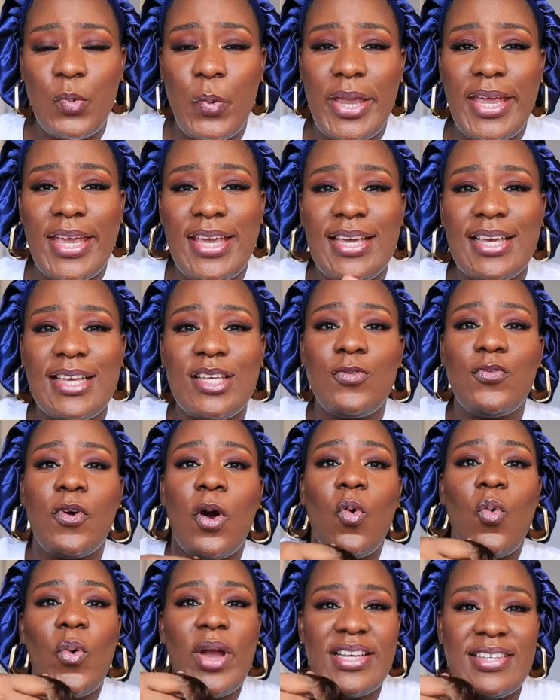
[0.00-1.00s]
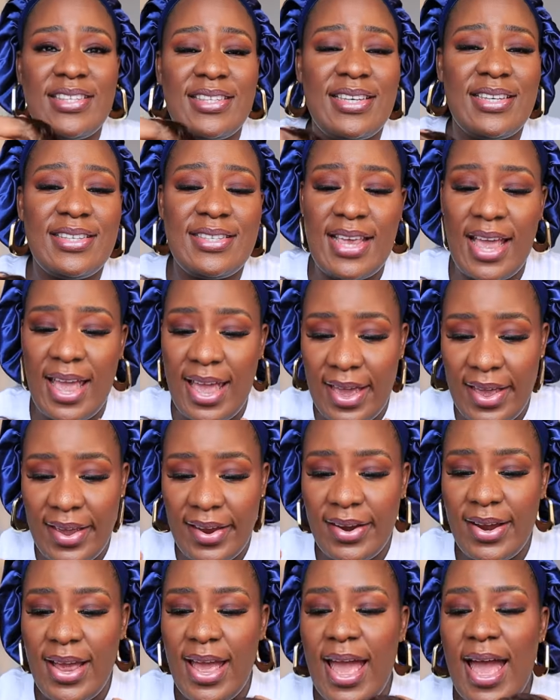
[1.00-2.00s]
wig is from West Kiss
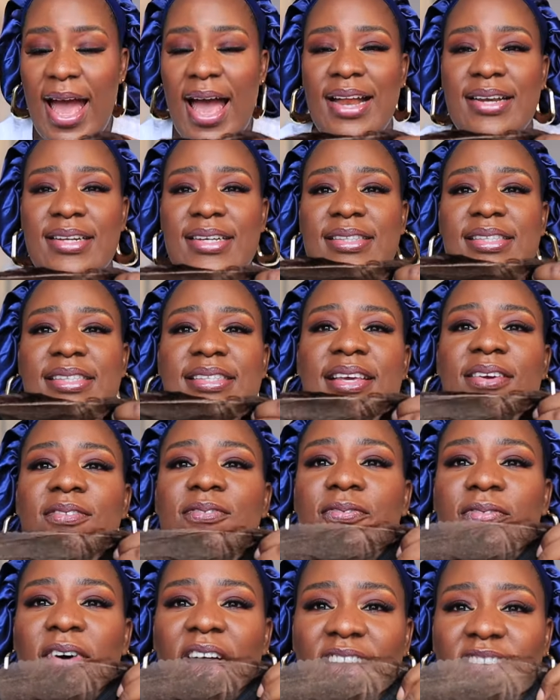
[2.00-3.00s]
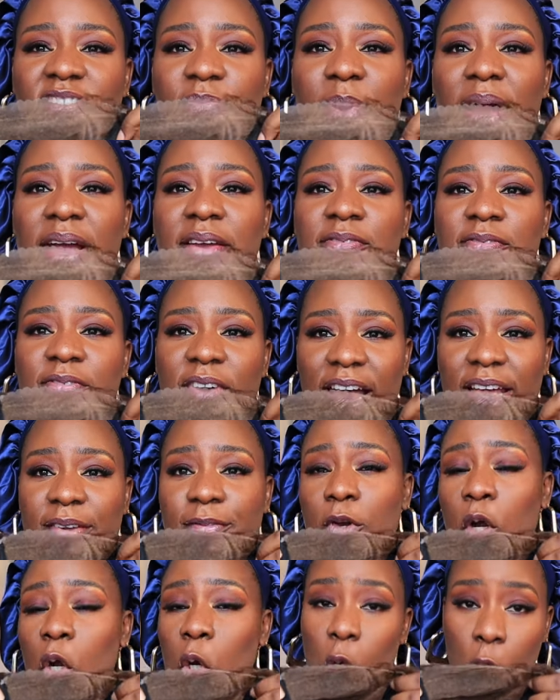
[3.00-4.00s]
Hair and it is a 5 by
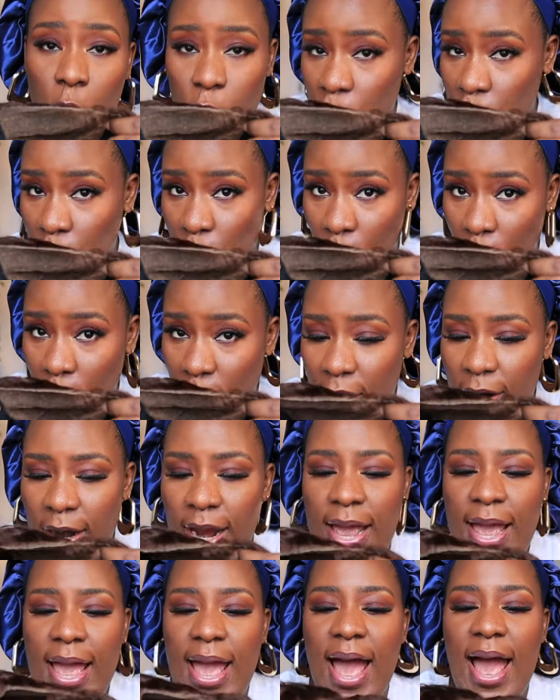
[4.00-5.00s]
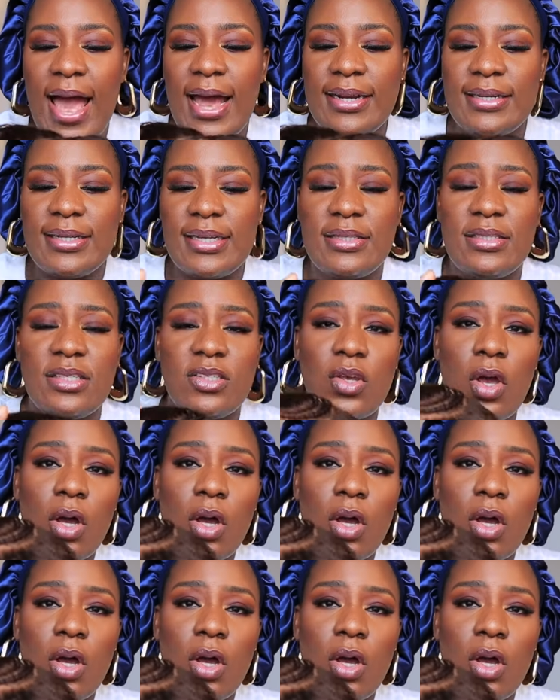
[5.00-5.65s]
5 closure and it is